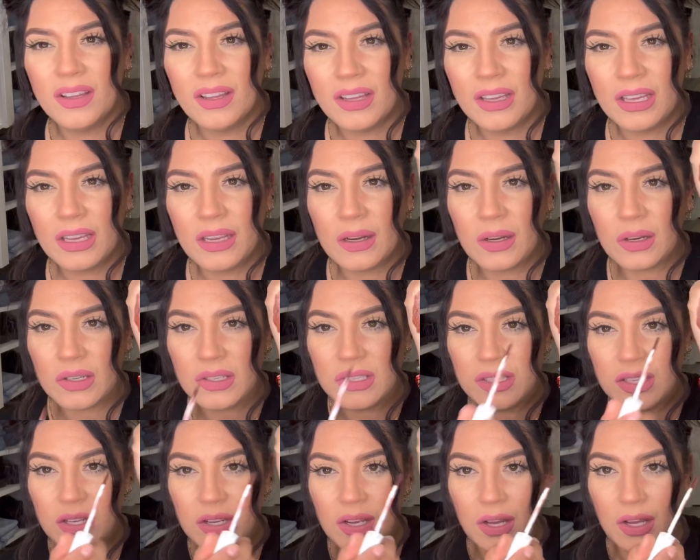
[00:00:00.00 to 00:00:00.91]
Here's
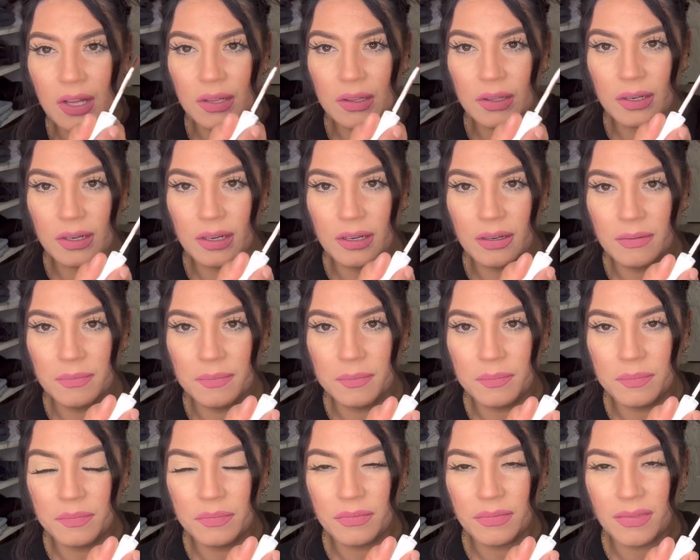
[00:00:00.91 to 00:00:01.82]
the color,
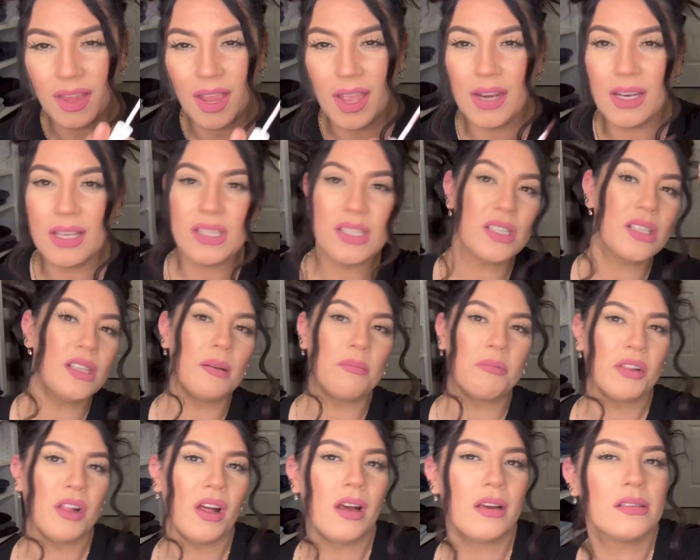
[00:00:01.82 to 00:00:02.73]
and it's a lip
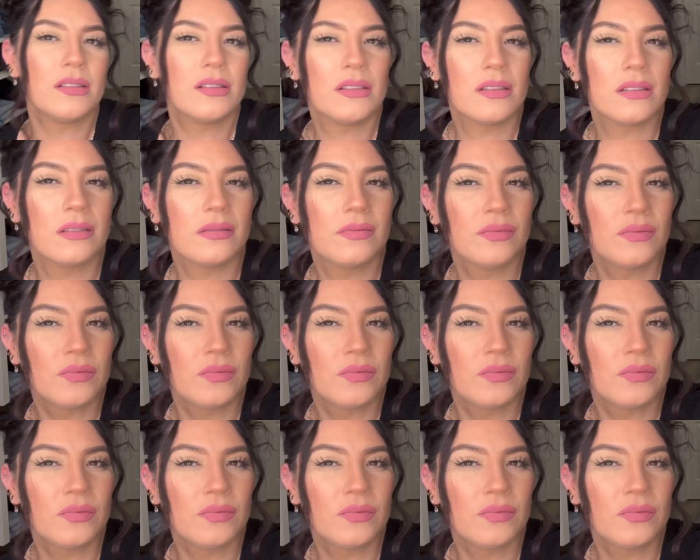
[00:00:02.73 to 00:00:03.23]
gloss.